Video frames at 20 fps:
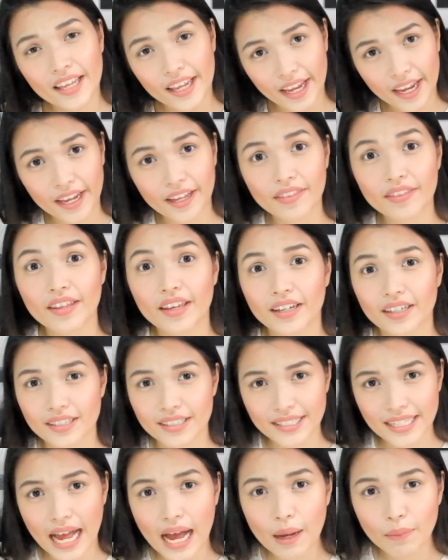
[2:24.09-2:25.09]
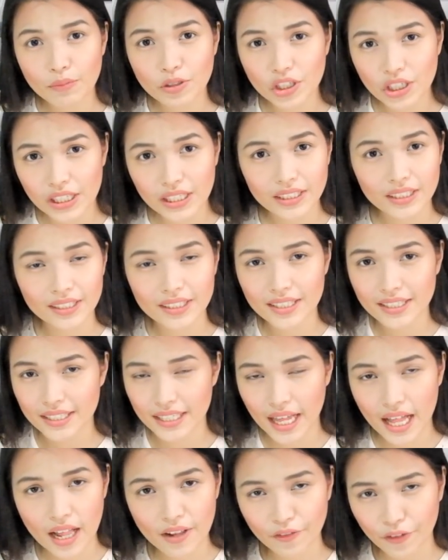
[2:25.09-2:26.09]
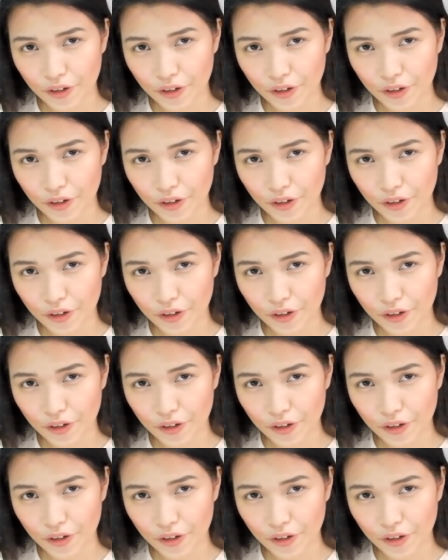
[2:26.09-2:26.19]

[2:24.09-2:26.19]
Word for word: and the exam sheet itself,